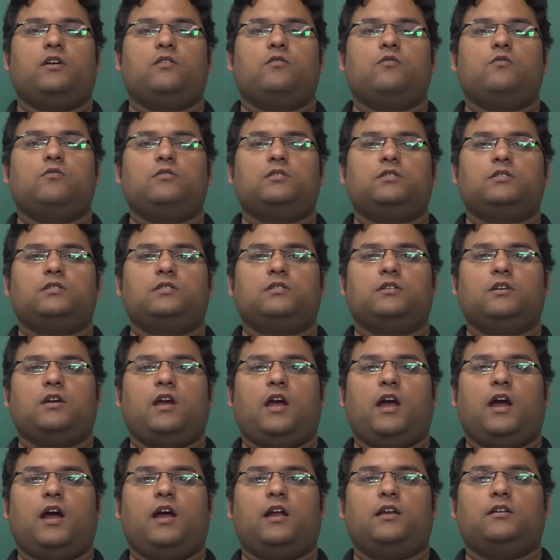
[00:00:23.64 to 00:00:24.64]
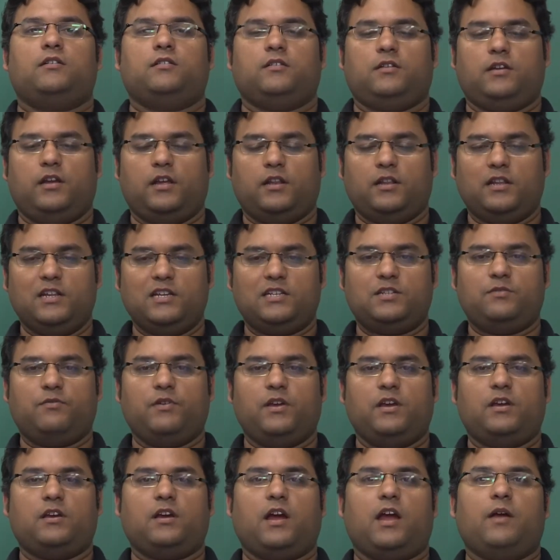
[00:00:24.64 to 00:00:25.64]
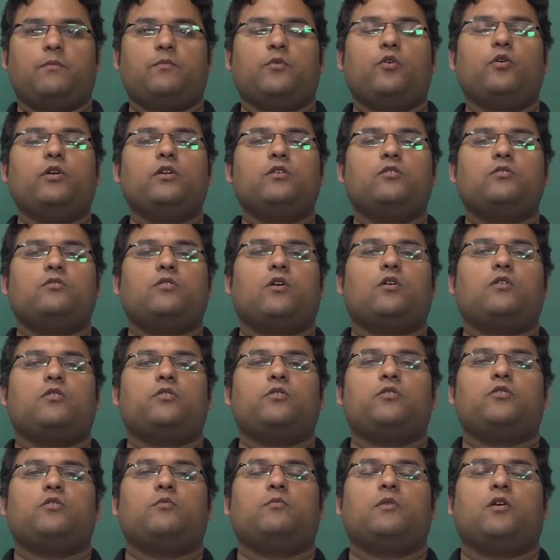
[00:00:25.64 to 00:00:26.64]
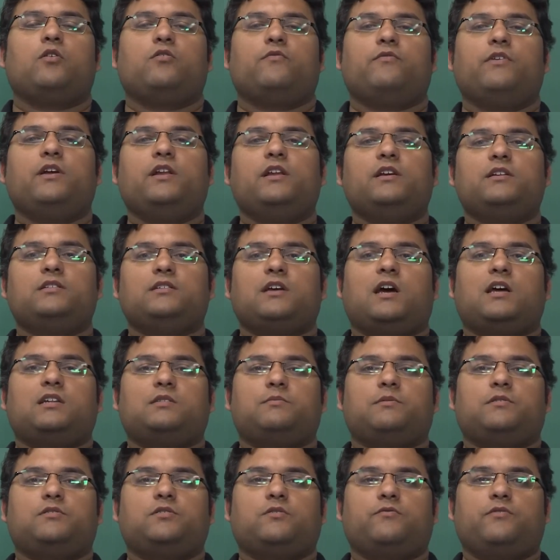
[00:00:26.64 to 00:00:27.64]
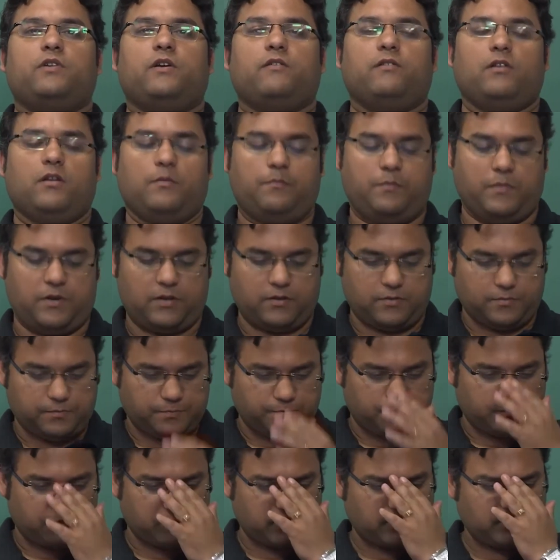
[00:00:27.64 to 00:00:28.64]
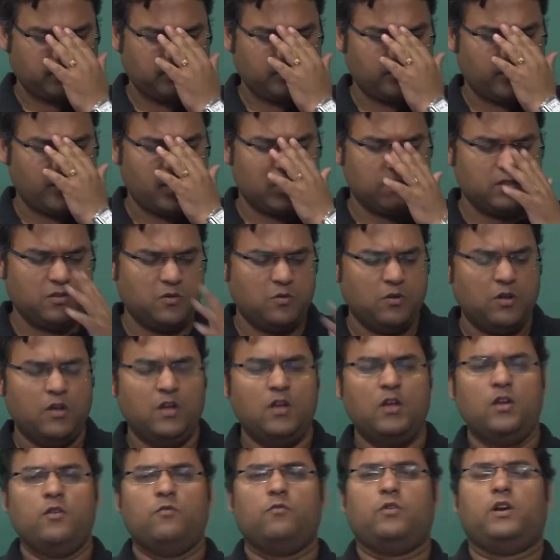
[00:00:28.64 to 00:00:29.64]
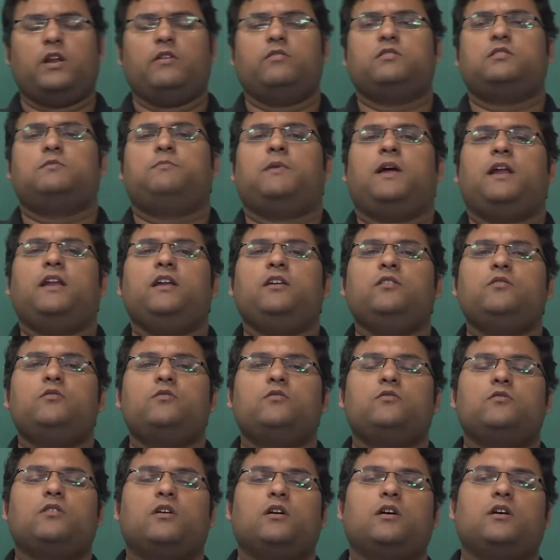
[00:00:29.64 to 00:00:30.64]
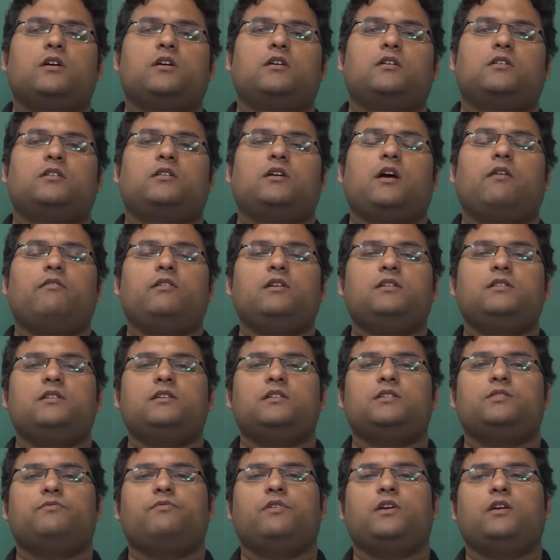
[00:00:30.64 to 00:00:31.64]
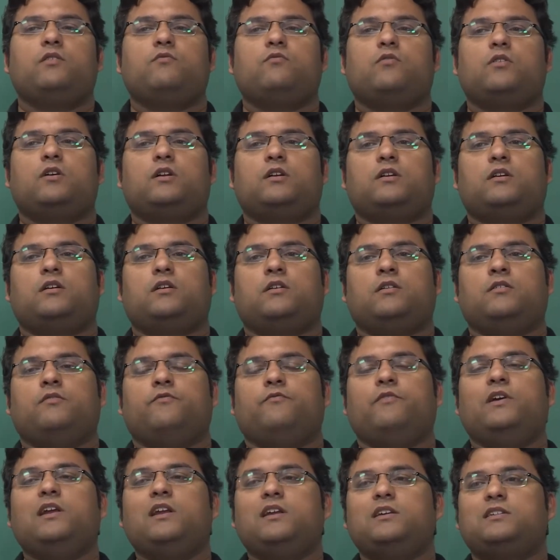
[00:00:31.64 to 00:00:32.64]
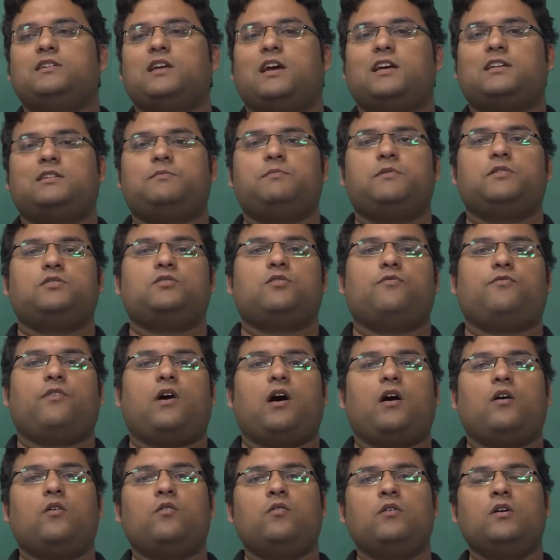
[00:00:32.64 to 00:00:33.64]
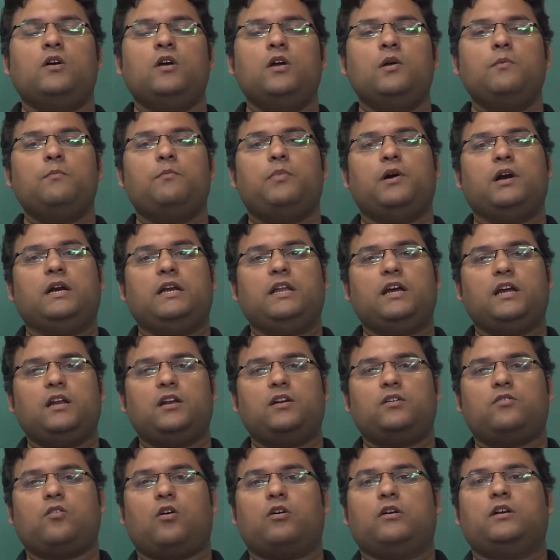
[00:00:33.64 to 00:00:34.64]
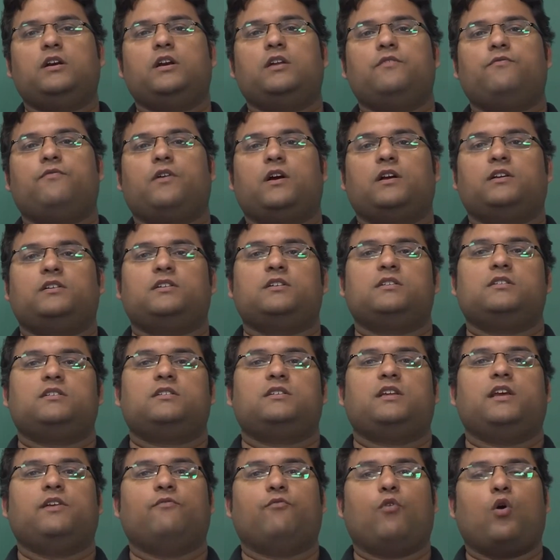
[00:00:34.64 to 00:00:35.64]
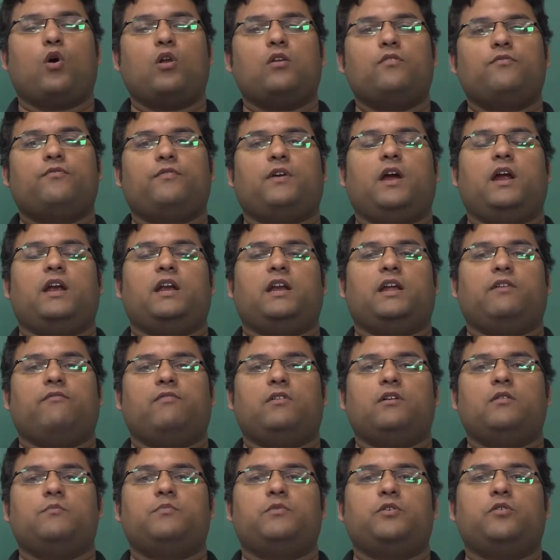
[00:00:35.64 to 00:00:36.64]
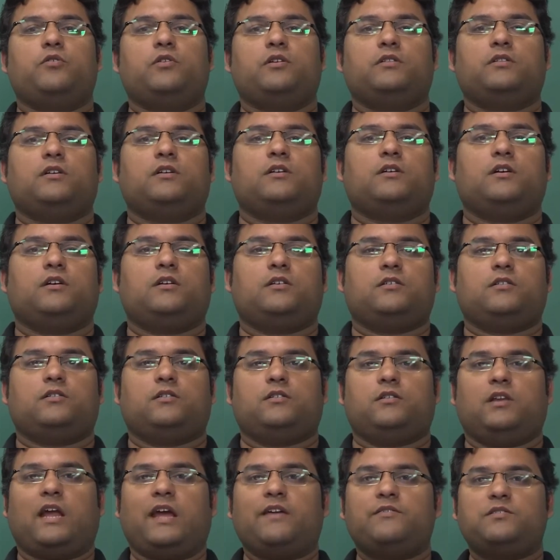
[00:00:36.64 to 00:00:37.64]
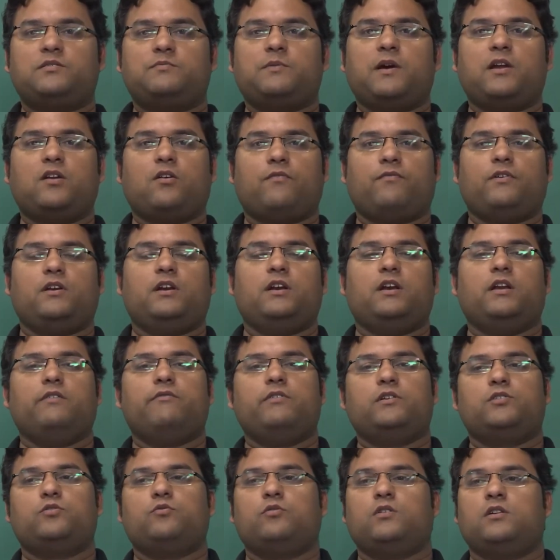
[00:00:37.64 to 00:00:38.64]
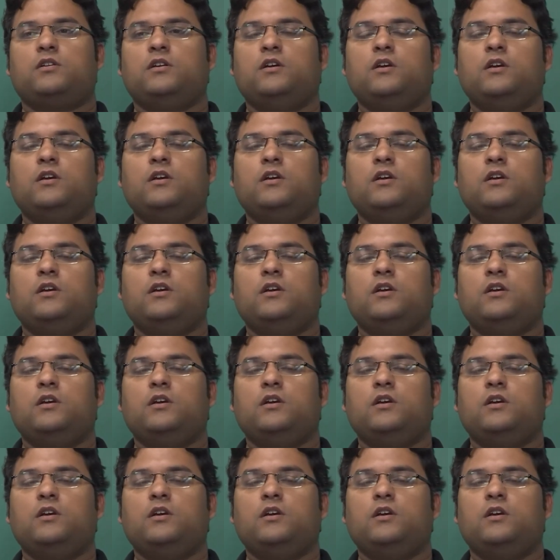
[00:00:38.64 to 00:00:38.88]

course, and in this week I am going to talk to you about various aspects of development. So, what I was planning to cover in this week were various aspects of how particular cognitive functions evolve and develop during the lifespan of an individual.